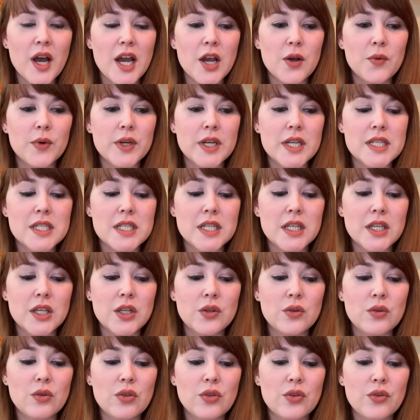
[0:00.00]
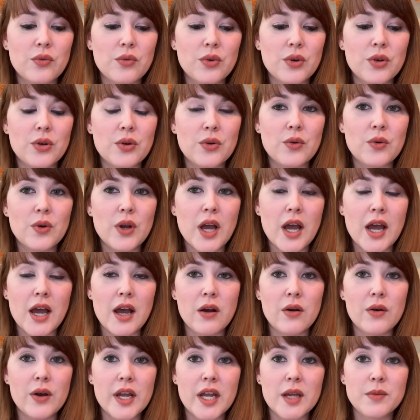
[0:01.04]
I want to take you through
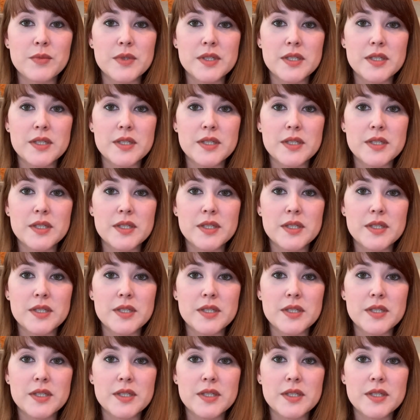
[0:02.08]
how I am